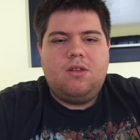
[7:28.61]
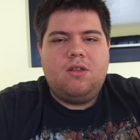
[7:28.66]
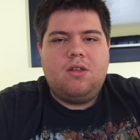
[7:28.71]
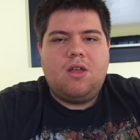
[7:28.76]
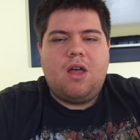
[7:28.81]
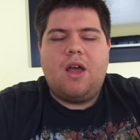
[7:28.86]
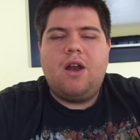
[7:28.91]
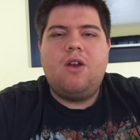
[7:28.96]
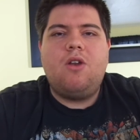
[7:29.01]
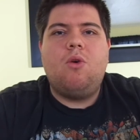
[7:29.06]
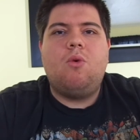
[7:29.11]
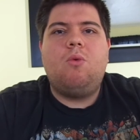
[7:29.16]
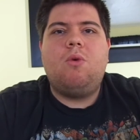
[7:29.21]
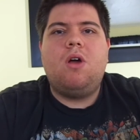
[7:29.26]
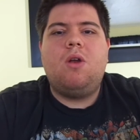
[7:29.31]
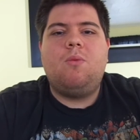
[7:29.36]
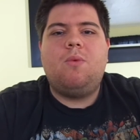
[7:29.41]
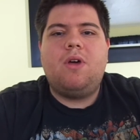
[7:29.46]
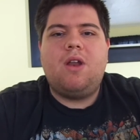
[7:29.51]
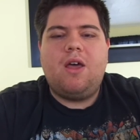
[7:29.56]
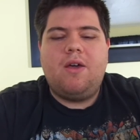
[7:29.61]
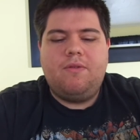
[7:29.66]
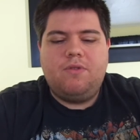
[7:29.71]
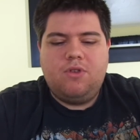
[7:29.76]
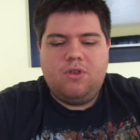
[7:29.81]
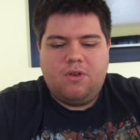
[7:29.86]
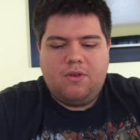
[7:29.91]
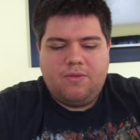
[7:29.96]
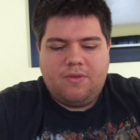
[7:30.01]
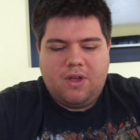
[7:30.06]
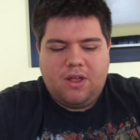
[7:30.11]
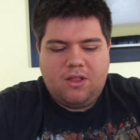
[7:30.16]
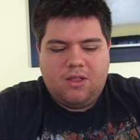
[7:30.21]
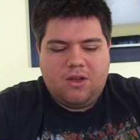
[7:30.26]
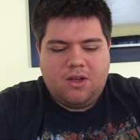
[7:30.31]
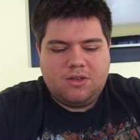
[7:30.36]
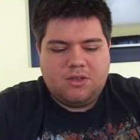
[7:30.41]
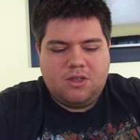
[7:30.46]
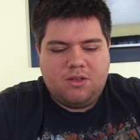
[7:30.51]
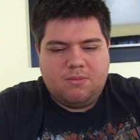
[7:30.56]
I don't know what, what I'd do if I
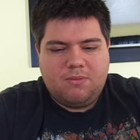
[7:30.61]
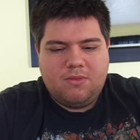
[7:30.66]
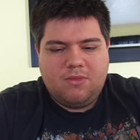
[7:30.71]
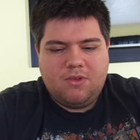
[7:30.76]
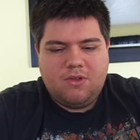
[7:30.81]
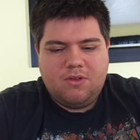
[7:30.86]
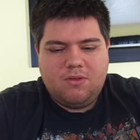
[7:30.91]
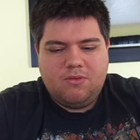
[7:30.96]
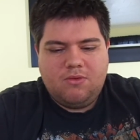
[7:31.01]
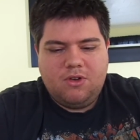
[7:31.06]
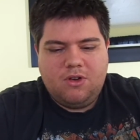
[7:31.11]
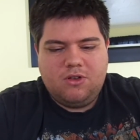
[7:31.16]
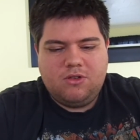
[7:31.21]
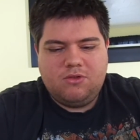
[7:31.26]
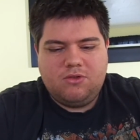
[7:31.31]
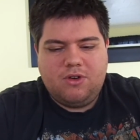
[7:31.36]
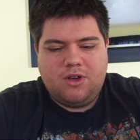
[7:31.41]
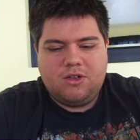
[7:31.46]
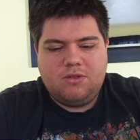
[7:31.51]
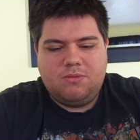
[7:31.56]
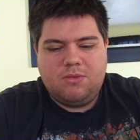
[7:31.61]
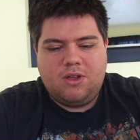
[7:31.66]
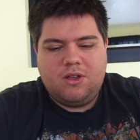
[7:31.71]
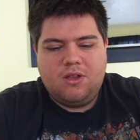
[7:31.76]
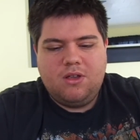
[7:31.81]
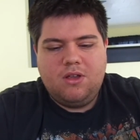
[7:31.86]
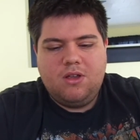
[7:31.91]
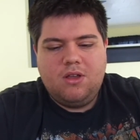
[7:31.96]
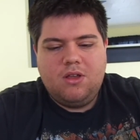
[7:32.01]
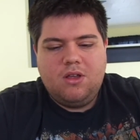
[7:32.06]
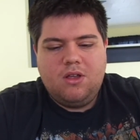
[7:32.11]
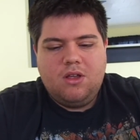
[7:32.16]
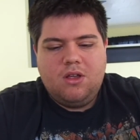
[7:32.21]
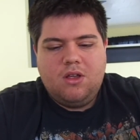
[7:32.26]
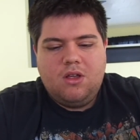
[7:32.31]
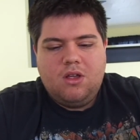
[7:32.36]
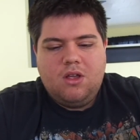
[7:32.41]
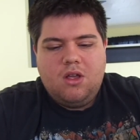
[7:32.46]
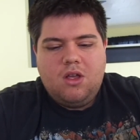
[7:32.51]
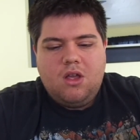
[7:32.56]
lost them. Trust me.
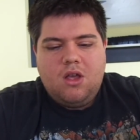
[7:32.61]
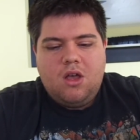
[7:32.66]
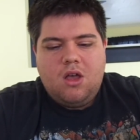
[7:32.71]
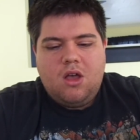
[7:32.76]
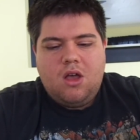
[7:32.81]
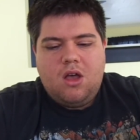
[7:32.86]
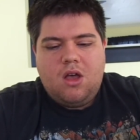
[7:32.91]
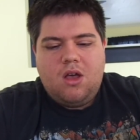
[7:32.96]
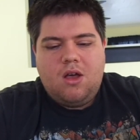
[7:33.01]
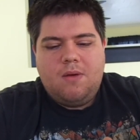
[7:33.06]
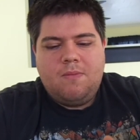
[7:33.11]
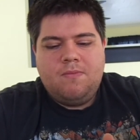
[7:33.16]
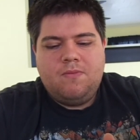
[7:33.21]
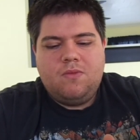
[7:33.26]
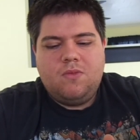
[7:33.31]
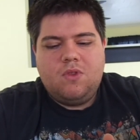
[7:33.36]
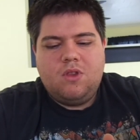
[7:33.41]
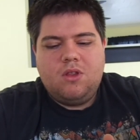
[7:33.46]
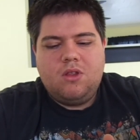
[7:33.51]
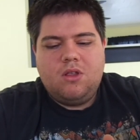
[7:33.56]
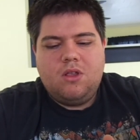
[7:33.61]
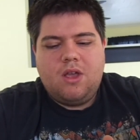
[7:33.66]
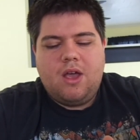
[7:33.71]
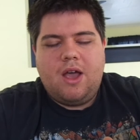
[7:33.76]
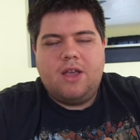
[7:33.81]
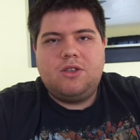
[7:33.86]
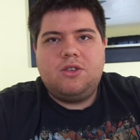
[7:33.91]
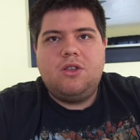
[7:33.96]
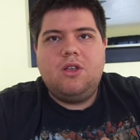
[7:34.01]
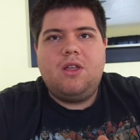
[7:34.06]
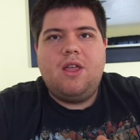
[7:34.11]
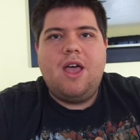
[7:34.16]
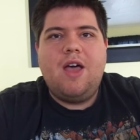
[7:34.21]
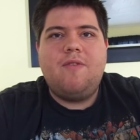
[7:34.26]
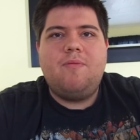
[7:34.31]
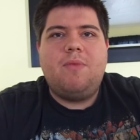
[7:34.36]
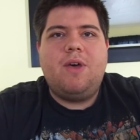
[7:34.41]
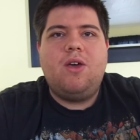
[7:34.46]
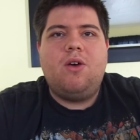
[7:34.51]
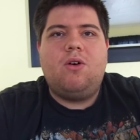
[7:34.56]
Um, I still
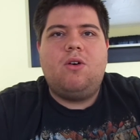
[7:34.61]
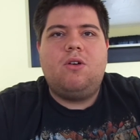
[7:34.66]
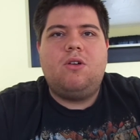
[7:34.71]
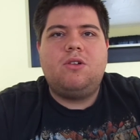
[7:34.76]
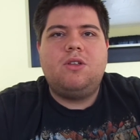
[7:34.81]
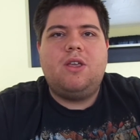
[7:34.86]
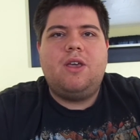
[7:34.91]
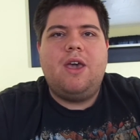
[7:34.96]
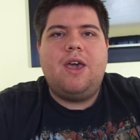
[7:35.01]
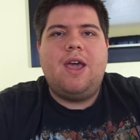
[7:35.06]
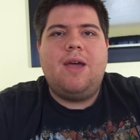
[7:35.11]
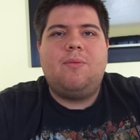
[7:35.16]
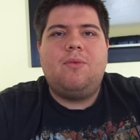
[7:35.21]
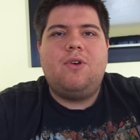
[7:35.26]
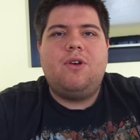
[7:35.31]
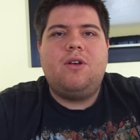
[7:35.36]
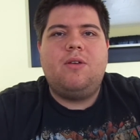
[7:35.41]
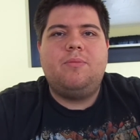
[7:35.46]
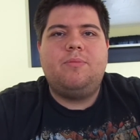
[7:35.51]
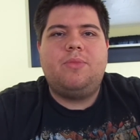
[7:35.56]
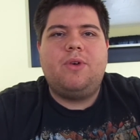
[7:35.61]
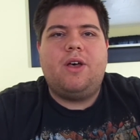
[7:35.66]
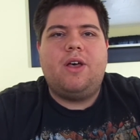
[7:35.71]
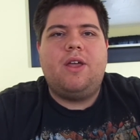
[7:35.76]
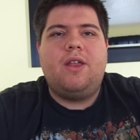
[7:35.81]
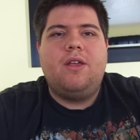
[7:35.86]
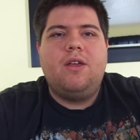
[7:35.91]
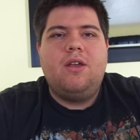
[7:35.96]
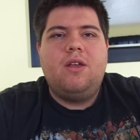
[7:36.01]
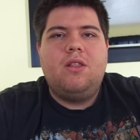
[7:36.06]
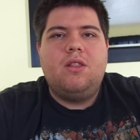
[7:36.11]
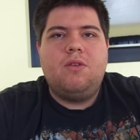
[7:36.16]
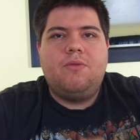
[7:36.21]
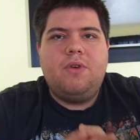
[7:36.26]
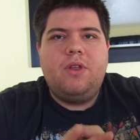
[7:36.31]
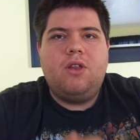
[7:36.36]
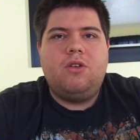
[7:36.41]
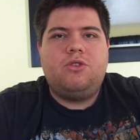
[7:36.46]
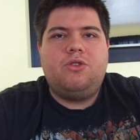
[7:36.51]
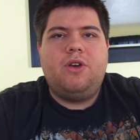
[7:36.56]
have my old camera, but the
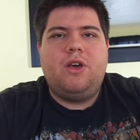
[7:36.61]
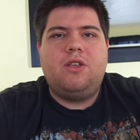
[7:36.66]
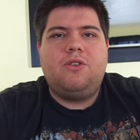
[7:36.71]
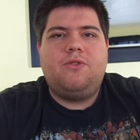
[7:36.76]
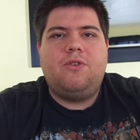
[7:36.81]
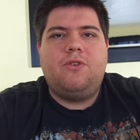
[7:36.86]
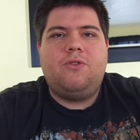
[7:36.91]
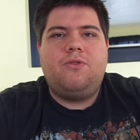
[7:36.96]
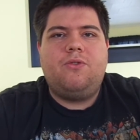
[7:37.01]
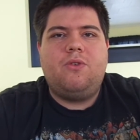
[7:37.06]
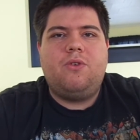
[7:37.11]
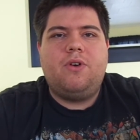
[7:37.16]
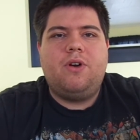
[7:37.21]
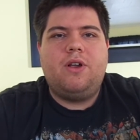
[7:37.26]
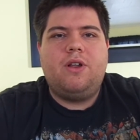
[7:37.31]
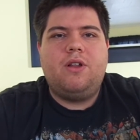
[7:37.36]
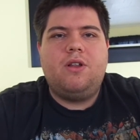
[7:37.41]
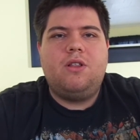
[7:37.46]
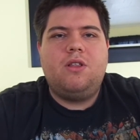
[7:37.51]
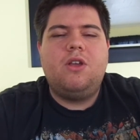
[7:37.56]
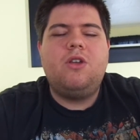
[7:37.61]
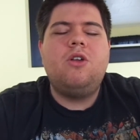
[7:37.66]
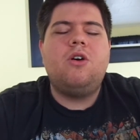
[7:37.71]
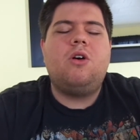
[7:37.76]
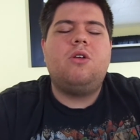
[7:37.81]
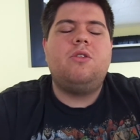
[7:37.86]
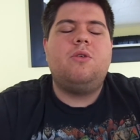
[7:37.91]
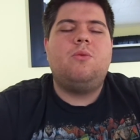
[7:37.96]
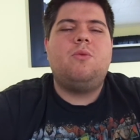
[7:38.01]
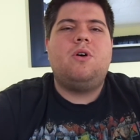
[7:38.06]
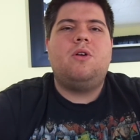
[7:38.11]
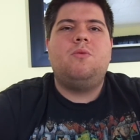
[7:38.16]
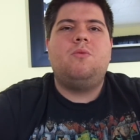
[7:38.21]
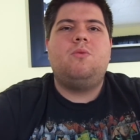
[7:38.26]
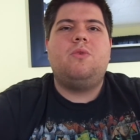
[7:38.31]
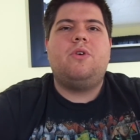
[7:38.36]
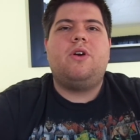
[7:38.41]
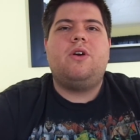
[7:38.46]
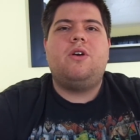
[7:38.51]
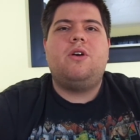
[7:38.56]
video transfer for it, you know, the one
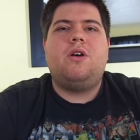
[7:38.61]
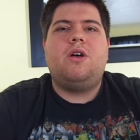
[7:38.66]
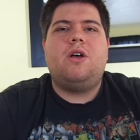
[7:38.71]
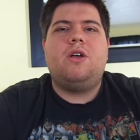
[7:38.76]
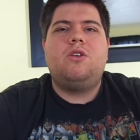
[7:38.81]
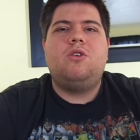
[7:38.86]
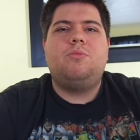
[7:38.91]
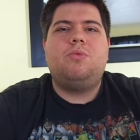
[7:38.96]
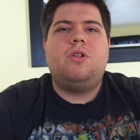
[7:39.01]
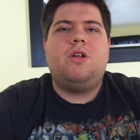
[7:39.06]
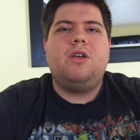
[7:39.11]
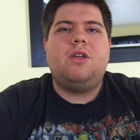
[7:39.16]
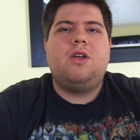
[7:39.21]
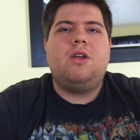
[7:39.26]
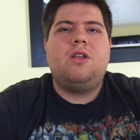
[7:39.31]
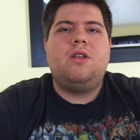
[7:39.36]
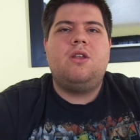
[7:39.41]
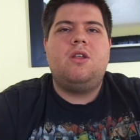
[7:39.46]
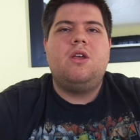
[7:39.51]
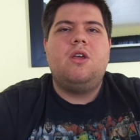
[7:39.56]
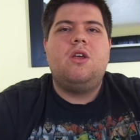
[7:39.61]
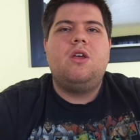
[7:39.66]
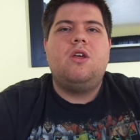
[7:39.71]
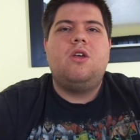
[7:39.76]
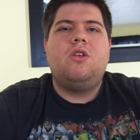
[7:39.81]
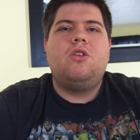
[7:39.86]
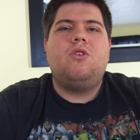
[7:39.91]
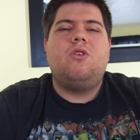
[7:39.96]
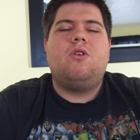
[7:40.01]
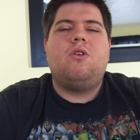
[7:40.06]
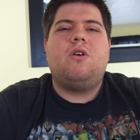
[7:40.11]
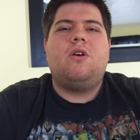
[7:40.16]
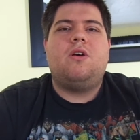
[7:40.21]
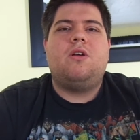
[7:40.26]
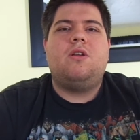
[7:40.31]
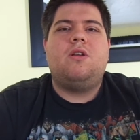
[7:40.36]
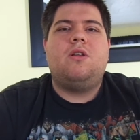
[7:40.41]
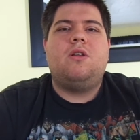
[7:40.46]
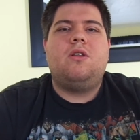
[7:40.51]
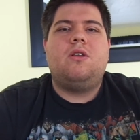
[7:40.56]
where uh, you plug in your
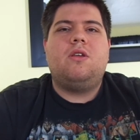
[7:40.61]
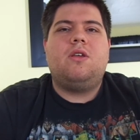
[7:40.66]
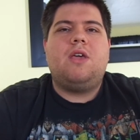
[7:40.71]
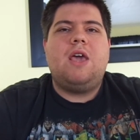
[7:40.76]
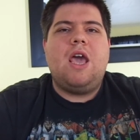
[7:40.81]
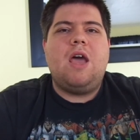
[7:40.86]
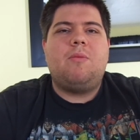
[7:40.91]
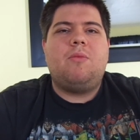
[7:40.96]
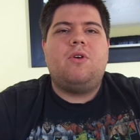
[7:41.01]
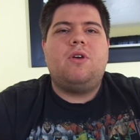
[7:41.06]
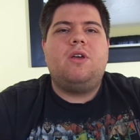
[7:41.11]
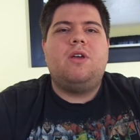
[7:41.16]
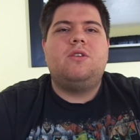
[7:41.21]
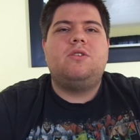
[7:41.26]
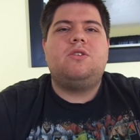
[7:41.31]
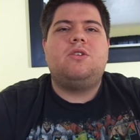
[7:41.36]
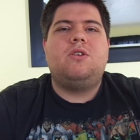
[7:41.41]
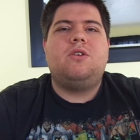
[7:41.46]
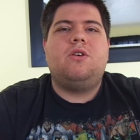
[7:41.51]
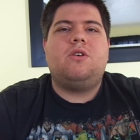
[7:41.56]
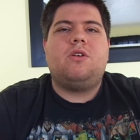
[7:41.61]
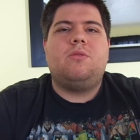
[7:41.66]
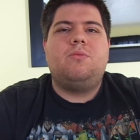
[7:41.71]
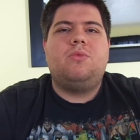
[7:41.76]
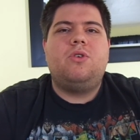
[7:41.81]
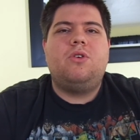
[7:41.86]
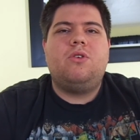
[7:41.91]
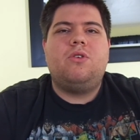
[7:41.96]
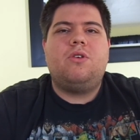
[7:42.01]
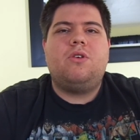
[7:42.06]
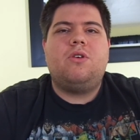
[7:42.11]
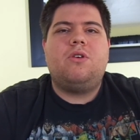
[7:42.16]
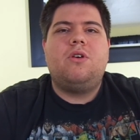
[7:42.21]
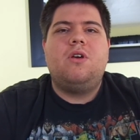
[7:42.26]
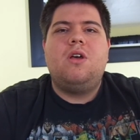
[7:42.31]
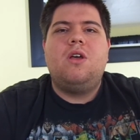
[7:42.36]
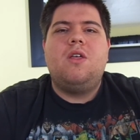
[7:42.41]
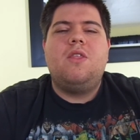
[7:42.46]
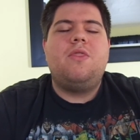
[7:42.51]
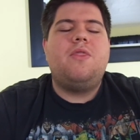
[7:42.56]
camera into your computer,
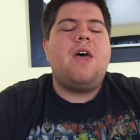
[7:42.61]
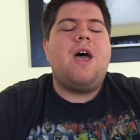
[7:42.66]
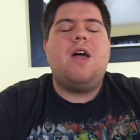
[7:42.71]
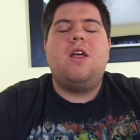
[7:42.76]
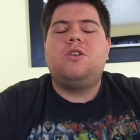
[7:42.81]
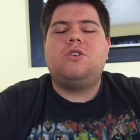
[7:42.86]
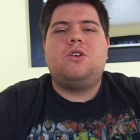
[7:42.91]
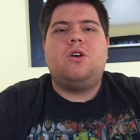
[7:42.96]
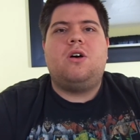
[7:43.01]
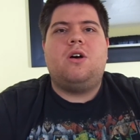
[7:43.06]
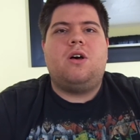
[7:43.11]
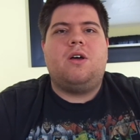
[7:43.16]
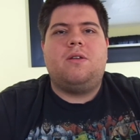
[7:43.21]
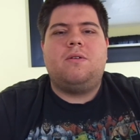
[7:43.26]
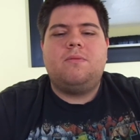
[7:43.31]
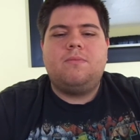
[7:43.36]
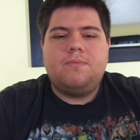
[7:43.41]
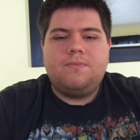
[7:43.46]
that is gone.